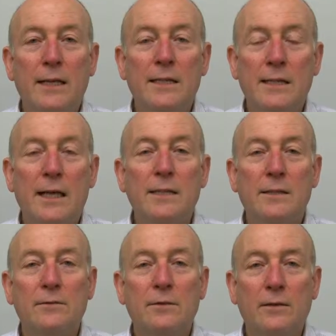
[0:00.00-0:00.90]
get a
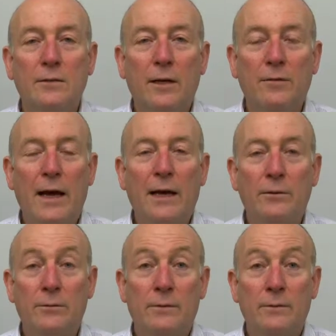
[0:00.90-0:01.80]
sense of
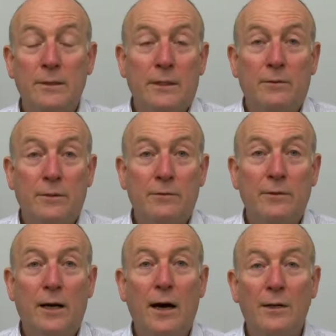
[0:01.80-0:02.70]
how
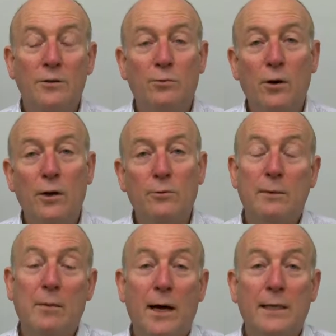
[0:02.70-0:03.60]
different islands work.
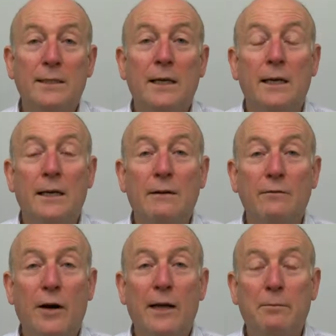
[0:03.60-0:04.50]
We might
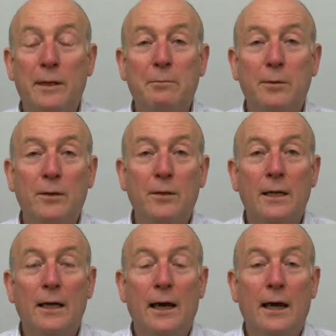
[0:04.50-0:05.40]
invite
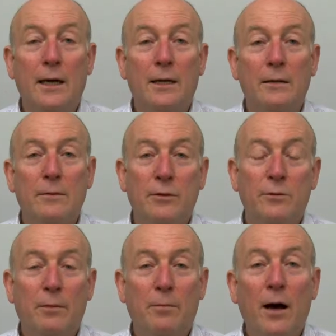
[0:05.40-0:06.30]
people
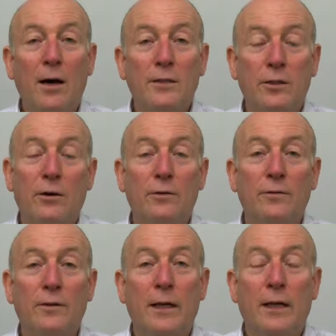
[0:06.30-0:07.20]
who are part
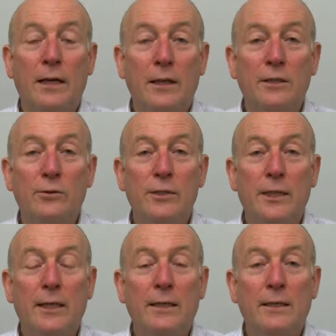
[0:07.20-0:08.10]
of
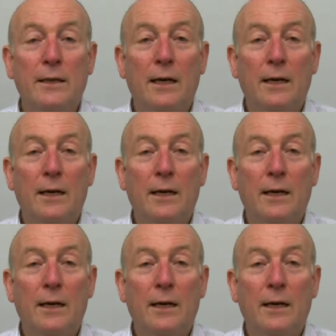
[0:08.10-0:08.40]
using